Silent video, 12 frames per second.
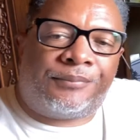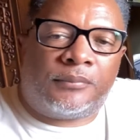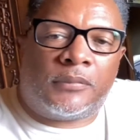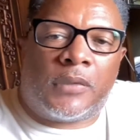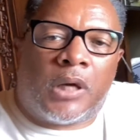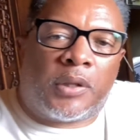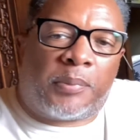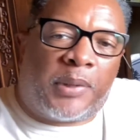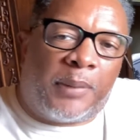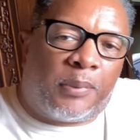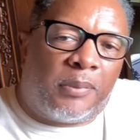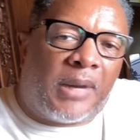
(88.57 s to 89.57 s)
Other
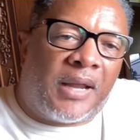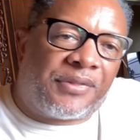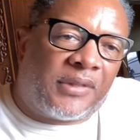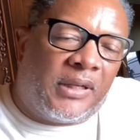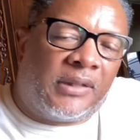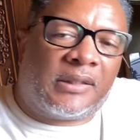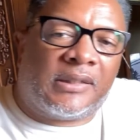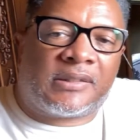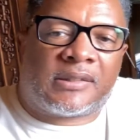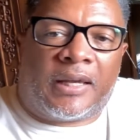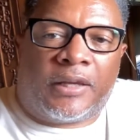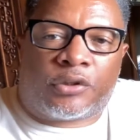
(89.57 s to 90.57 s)
people might think that
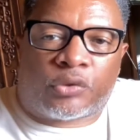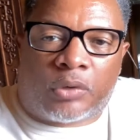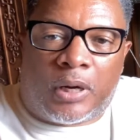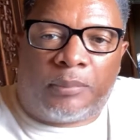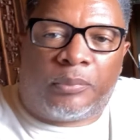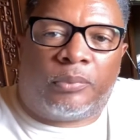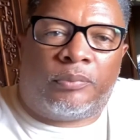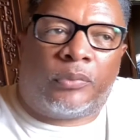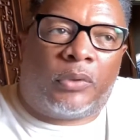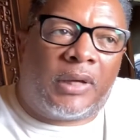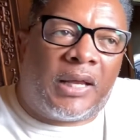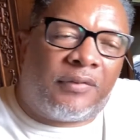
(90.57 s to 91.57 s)
say Trump,
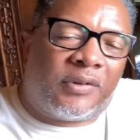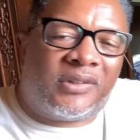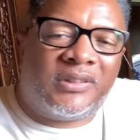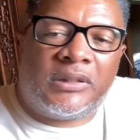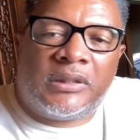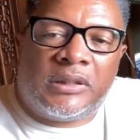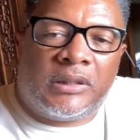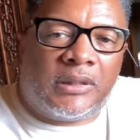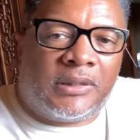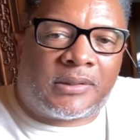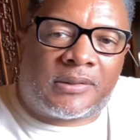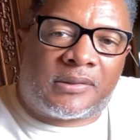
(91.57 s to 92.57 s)
whatever.
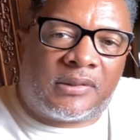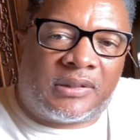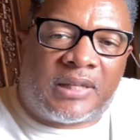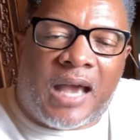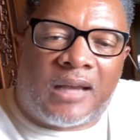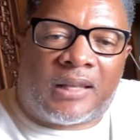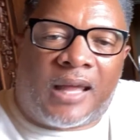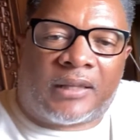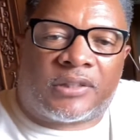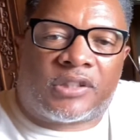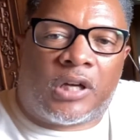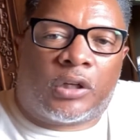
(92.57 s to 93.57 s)
It's kind of like
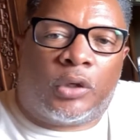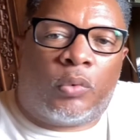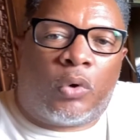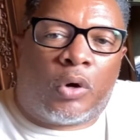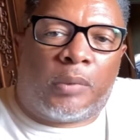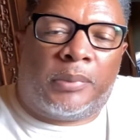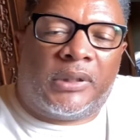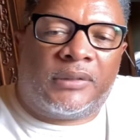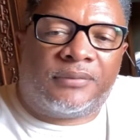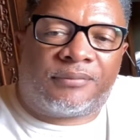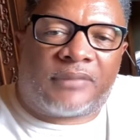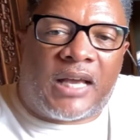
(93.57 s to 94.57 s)
a tug of war, but
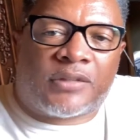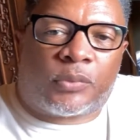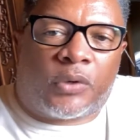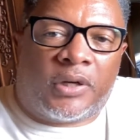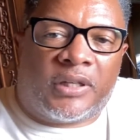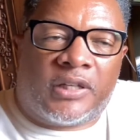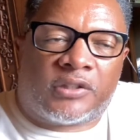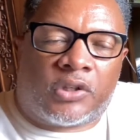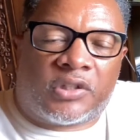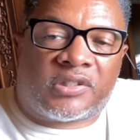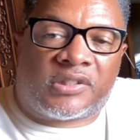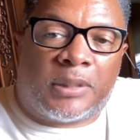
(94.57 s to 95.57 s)
that's where it is on
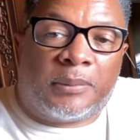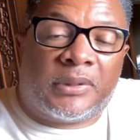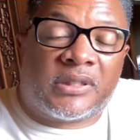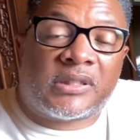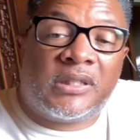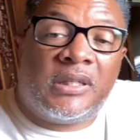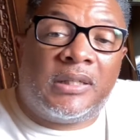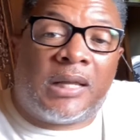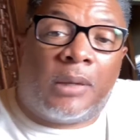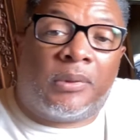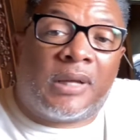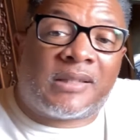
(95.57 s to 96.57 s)
the stimulus.
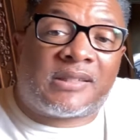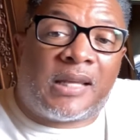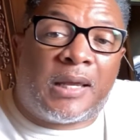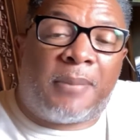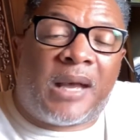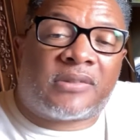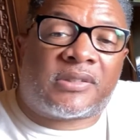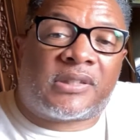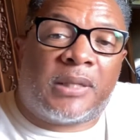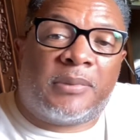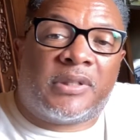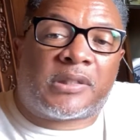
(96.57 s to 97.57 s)
Now, when I say about
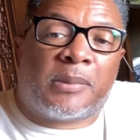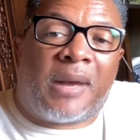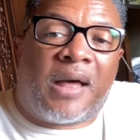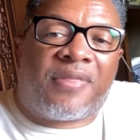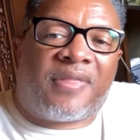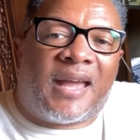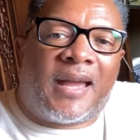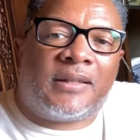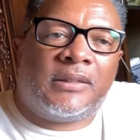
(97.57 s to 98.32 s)
stimulus, about that,